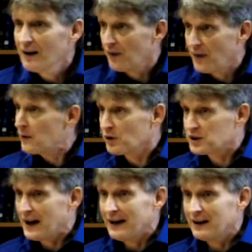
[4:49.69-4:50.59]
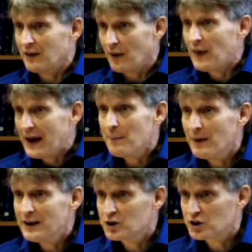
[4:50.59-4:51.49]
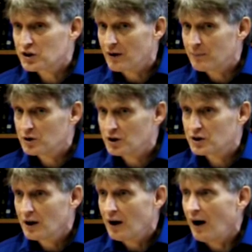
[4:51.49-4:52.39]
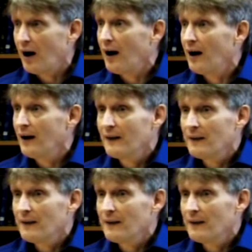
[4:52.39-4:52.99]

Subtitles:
they will say that their major scriptures are